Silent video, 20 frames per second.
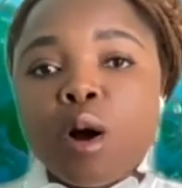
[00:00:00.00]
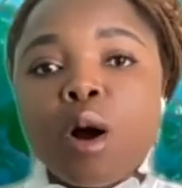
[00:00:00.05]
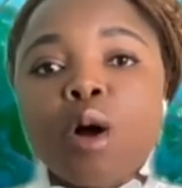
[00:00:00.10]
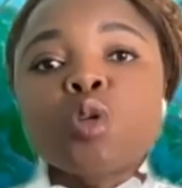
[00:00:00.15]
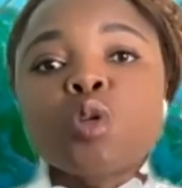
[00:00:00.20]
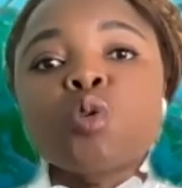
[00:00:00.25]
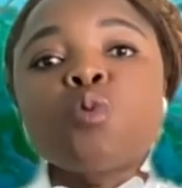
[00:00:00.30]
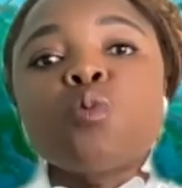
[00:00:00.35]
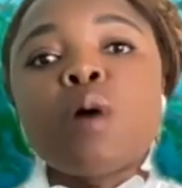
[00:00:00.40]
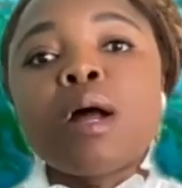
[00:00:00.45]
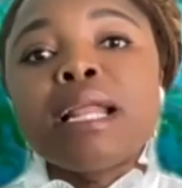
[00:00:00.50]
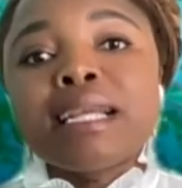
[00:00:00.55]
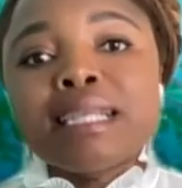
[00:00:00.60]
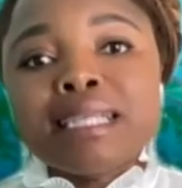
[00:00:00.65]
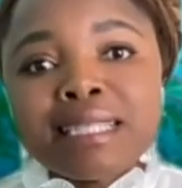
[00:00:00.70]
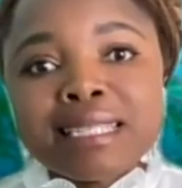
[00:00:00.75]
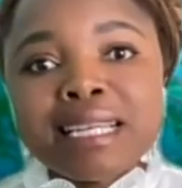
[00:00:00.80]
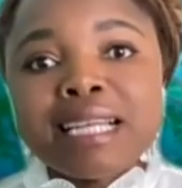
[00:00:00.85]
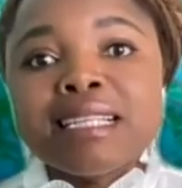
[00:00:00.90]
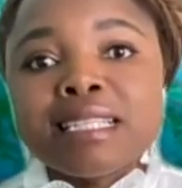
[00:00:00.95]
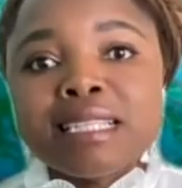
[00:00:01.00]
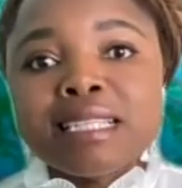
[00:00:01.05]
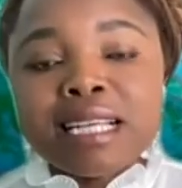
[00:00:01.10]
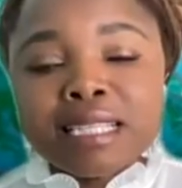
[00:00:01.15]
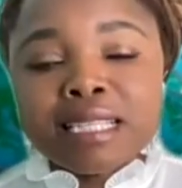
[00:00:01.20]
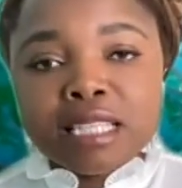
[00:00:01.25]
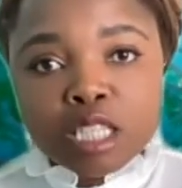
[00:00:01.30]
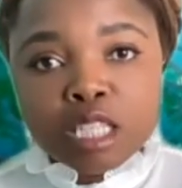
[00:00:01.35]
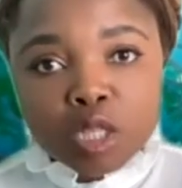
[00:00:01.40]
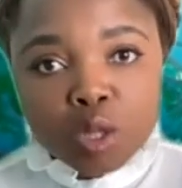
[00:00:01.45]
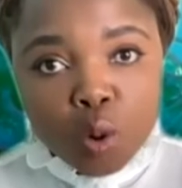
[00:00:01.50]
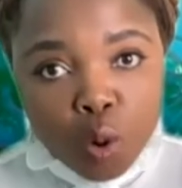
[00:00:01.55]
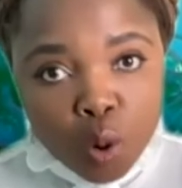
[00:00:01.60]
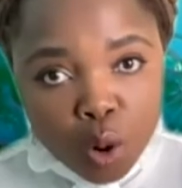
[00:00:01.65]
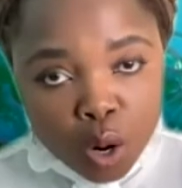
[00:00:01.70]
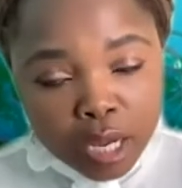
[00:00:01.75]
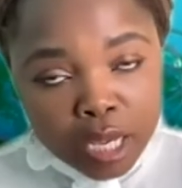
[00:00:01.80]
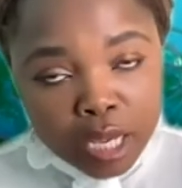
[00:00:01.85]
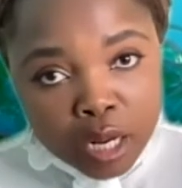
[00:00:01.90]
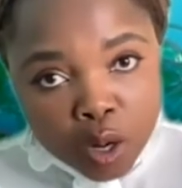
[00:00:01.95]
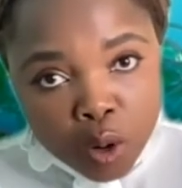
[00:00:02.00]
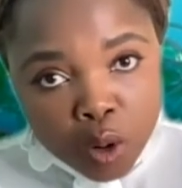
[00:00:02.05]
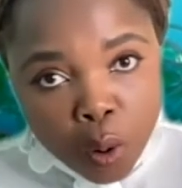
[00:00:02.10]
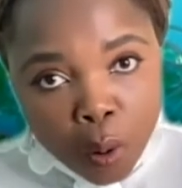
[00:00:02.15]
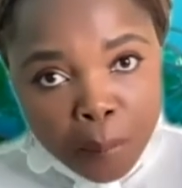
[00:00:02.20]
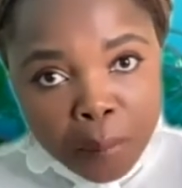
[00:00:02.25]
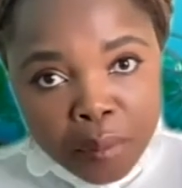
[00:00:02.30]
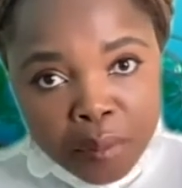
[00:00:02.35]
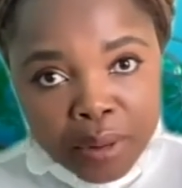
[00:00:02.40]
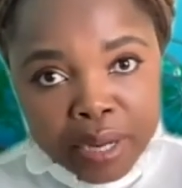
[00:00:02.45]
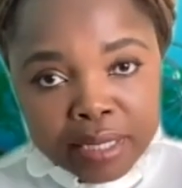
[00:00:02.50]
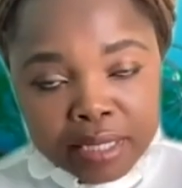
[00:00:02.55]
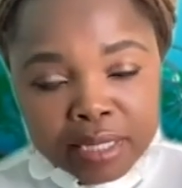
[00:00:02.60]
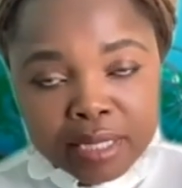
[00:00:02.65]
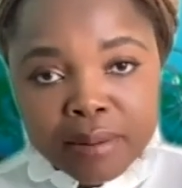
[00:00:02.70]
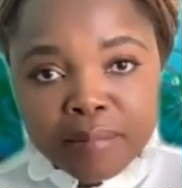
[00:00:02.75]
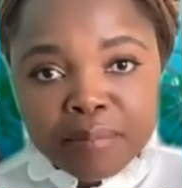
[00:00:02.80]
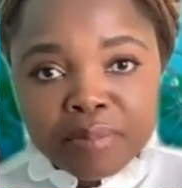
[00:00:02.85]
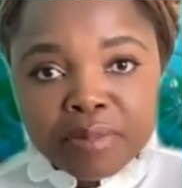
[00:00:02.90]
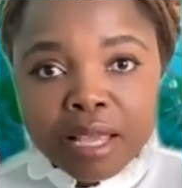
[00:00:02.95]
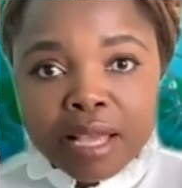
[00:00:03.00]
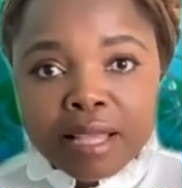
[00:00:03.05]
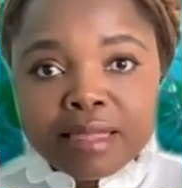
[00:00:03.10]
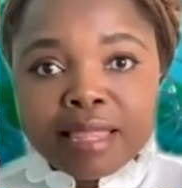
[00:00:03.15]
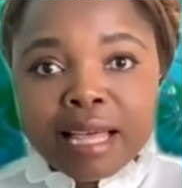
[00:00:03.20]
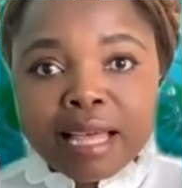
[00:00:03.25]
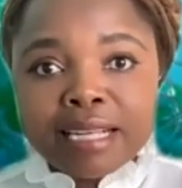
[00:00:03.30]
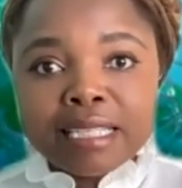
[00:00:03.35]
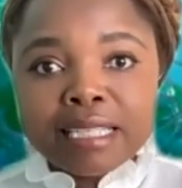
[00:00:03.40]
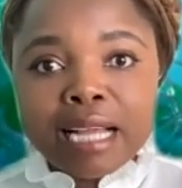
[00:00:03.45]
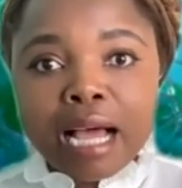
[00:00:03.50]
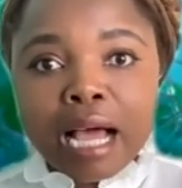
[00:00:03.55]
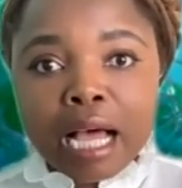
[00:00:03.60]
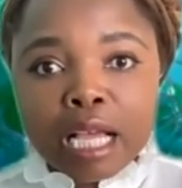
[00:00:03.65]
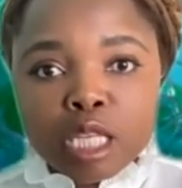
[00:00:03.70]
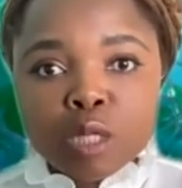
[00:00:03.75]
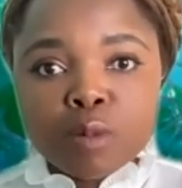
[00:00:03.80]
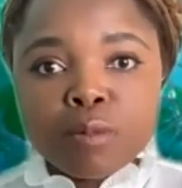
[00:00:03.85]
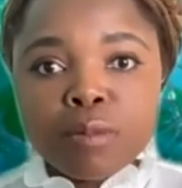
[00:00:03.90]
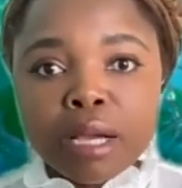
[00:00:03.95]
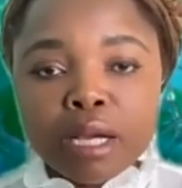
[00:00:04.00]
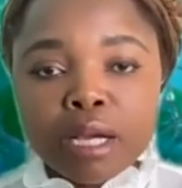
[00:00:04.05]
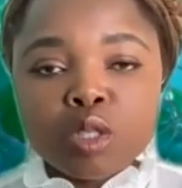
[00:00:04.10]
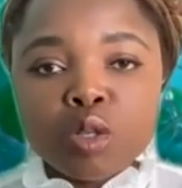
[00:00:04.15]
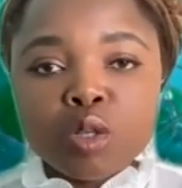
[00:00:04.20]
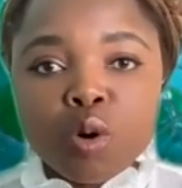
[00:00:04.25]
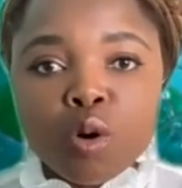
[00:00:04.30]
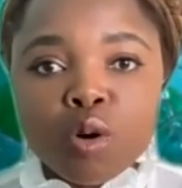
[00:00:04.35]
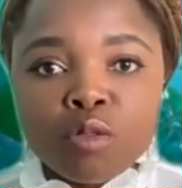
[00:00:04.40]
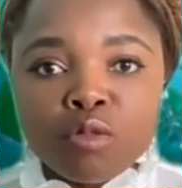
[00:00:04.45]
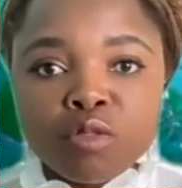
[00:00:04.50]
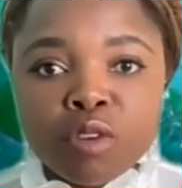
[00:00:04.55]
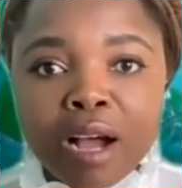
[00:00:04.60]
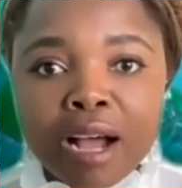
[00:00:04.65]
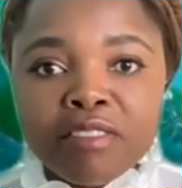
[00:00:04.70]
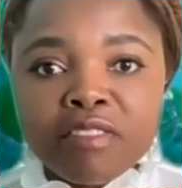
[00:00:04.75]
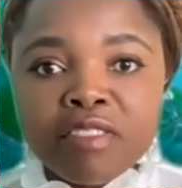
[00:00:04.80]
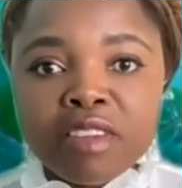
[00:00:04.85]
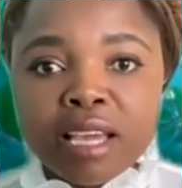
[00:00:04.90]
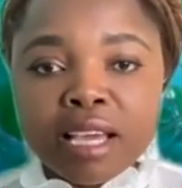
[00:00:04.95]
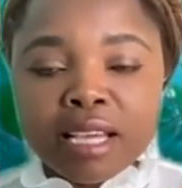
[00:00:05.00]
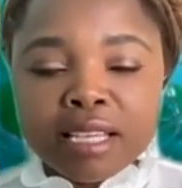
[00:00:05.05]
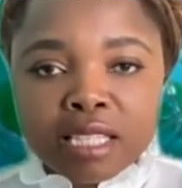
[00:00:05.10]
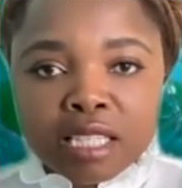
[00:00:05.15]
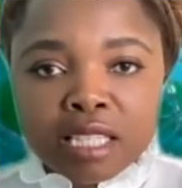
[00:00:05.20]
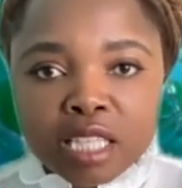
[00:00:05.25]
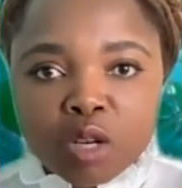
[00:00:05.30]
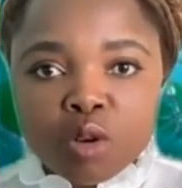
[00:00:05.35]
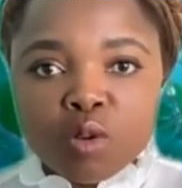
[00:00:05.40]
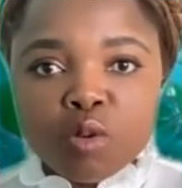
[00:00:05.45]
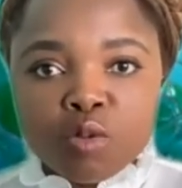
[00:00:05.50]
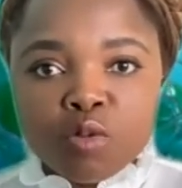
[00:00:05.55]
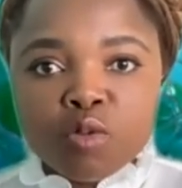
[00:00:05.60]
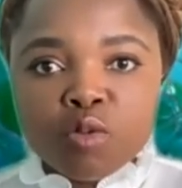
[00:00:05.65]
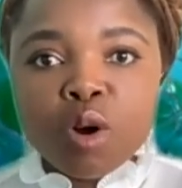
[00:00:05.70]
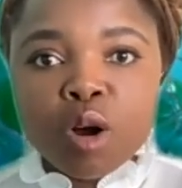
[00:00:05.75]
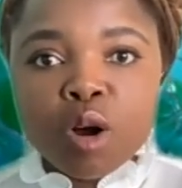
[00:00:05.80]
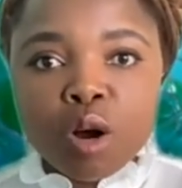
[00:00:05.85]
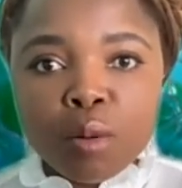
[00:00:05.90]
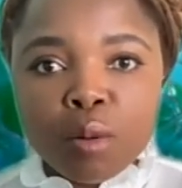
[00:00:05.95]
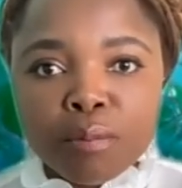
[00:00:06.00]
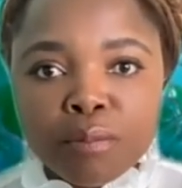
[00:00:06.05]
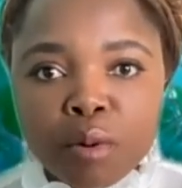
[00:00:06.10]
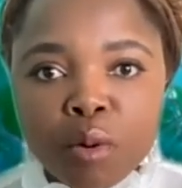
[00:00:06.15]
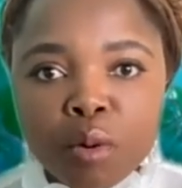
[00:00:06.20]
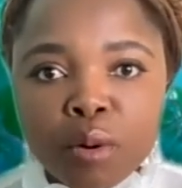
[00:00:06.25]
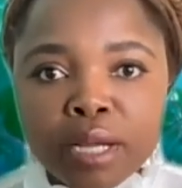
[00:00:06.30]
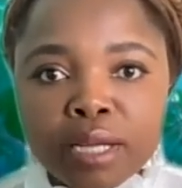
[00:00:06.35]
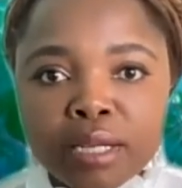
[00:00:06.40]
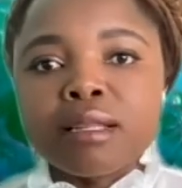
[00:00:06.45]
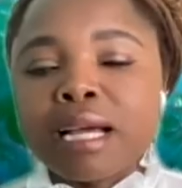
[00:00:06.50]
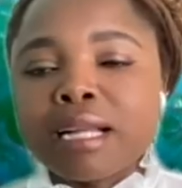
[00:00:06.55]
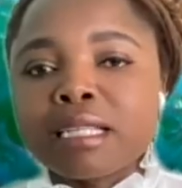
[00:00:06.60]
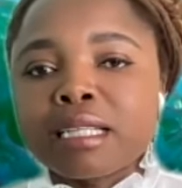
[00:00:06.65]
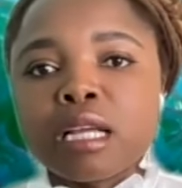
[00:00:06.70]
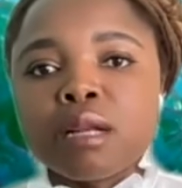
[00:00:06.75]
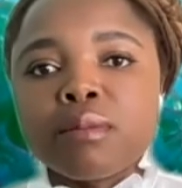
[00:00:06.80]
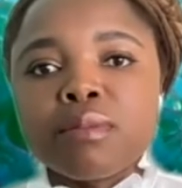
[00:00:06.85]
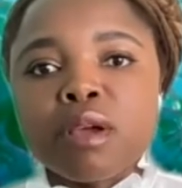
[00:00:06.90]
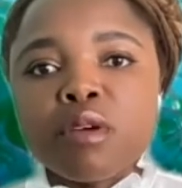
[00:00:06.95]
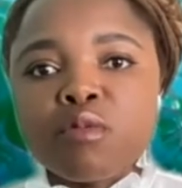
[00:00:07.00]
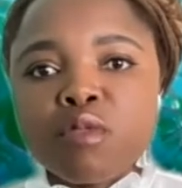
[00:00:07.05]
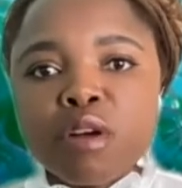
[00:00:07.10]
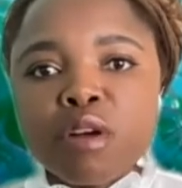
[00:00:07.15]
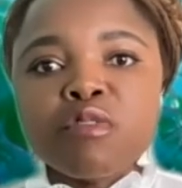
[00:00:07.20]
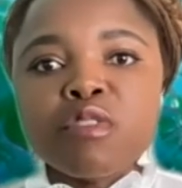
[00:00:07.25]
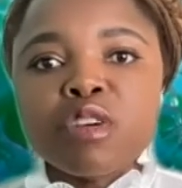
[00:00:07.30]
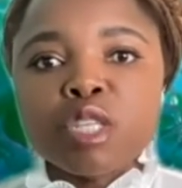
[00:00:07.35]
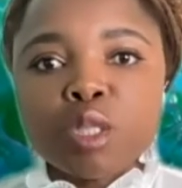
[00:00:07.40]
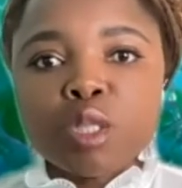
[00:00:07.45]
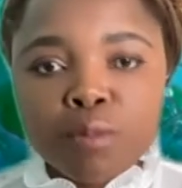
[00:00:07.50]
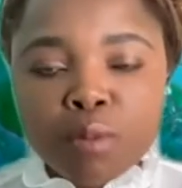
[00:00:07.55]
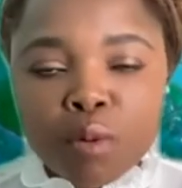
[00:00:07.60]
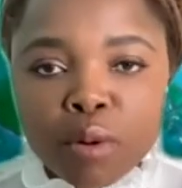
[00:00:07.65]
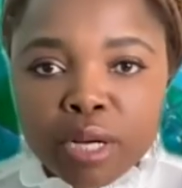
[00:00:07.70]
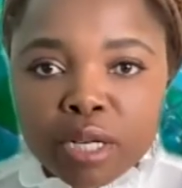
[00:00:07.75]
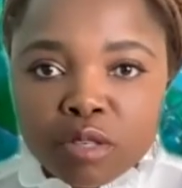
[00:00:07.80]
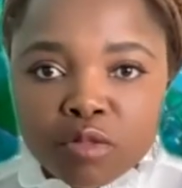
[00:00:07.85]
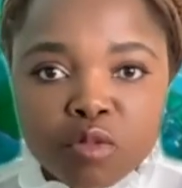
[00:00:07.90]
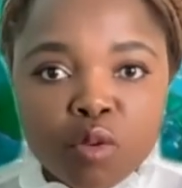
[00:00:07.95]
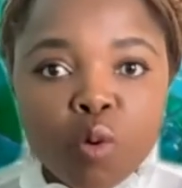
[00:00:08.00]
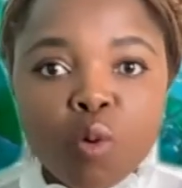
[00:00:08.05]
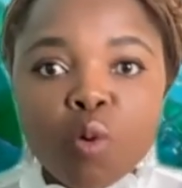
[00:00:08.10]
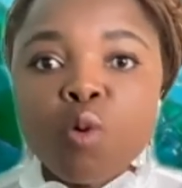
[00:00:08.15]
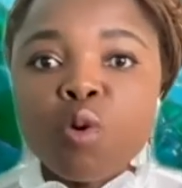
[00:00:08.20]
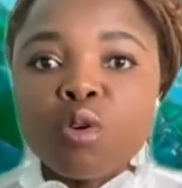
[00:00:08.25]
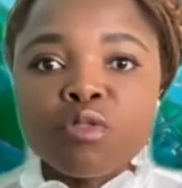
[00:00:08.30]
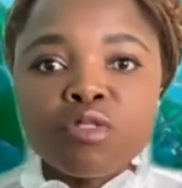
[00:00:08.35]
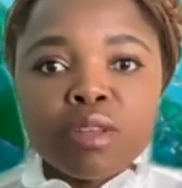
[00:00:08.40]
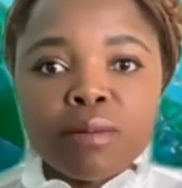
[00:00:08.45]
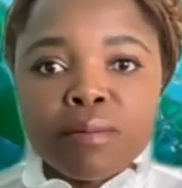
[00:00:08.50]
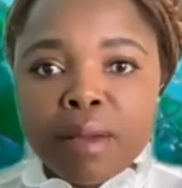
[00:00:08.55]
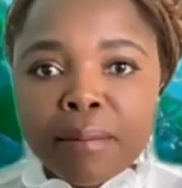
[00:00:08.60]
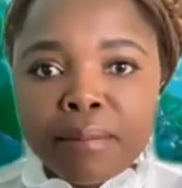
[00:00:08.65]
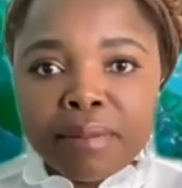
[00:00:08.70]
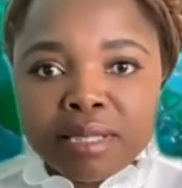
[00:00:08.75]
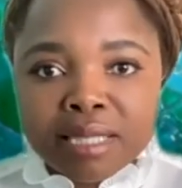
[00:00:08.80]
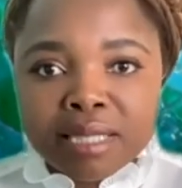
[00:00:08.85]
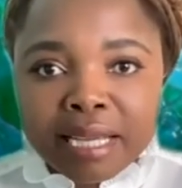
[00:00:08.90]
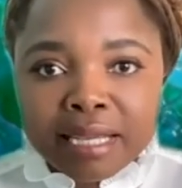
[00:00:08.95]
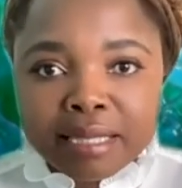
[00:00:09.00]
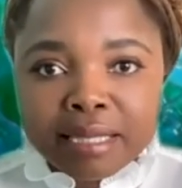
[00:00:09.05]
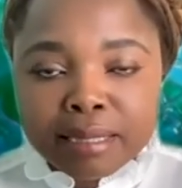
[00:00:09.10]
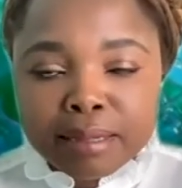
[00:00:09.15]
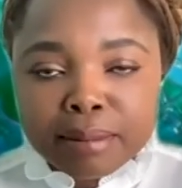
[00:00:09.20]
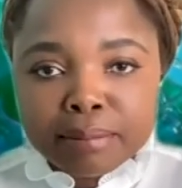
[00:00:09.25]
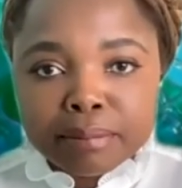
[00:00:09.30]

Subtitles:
to what extent does it incorporate that aspect of having a single focal point that can be a reference point for all of the member states?